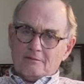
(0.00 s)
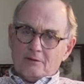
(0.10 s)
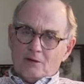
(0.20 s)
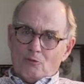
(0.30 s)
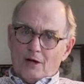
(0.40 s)

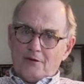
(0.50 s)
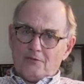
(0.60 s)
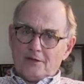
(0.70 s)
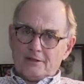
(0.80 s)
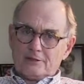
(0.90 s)
my
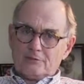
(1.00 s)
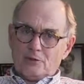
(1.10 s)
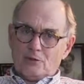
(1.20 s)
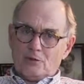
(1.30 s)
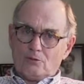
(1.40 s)
wife had a
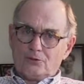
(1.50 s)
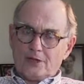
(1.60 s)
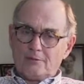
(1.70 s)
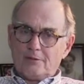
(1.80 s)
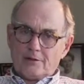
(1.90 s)
small
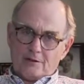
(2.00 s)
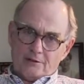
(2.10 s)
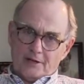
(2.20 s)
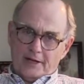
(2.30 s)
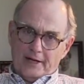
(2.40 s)
tape
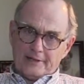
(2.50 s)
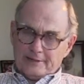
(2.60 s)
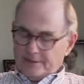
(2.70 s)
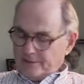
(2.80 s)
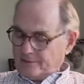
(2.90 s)
recorder, and I
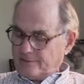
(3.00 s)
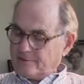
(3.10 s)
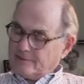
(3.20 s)
did,